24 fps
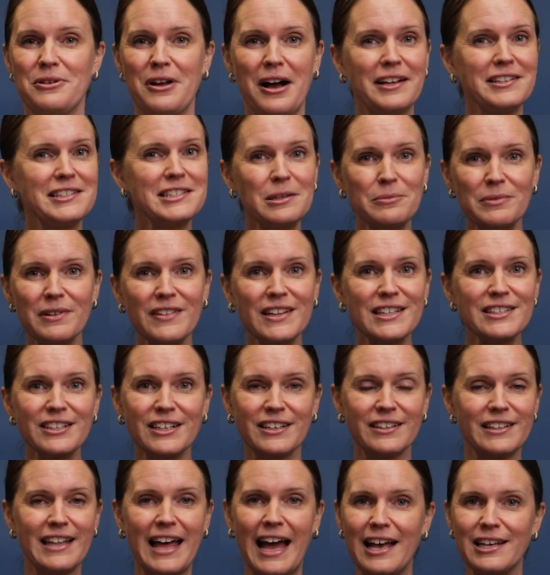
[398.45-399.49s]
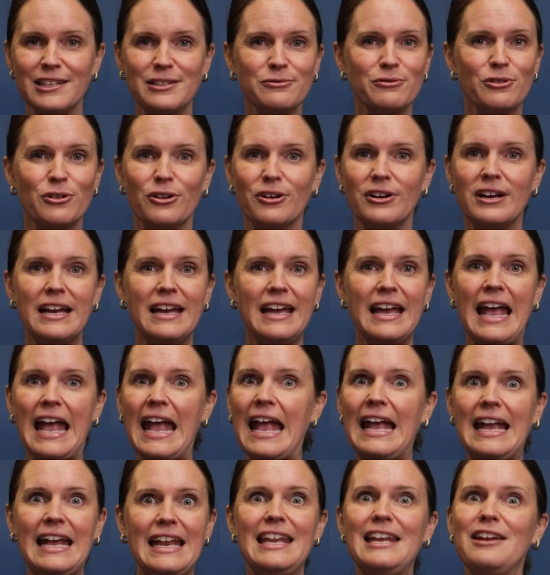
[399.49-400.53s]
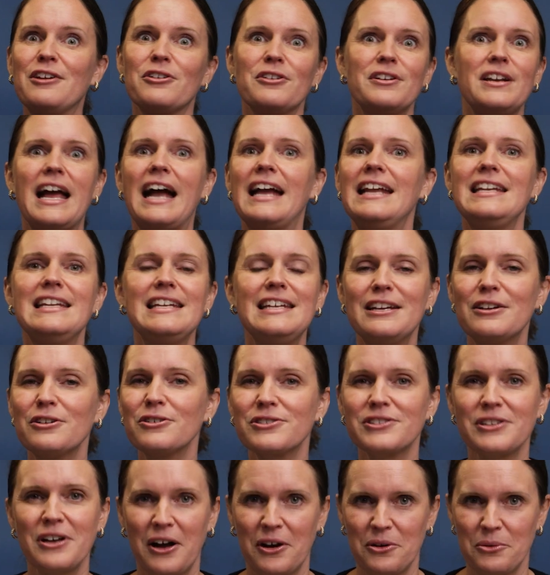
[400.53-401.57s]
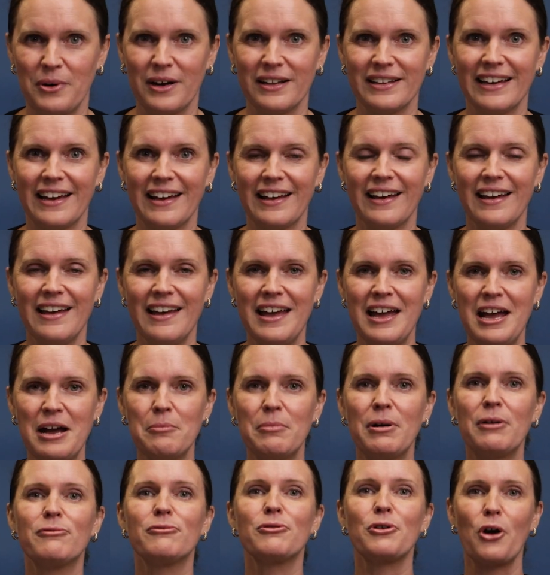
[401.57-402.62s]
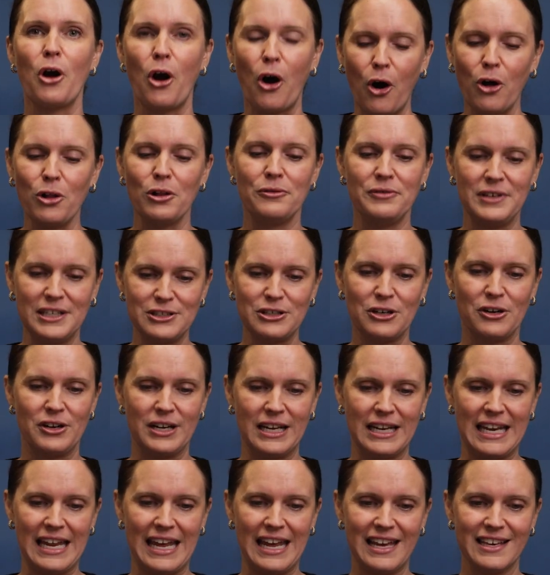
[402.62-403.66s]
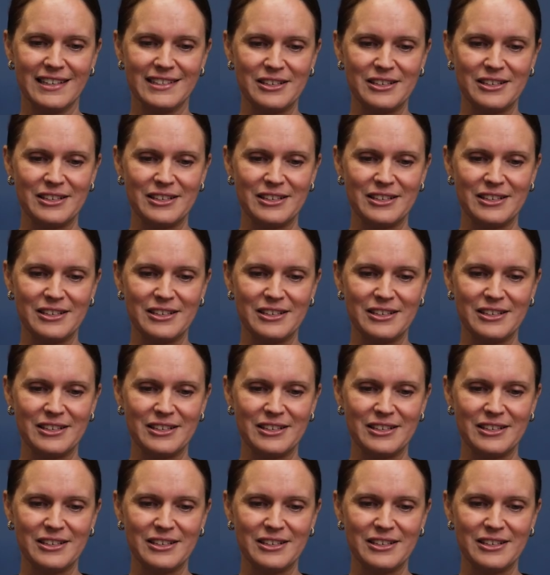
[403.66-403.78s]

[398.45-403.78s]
Not something that's going to last for 80 or 90 years, God willing, but for all of eternity.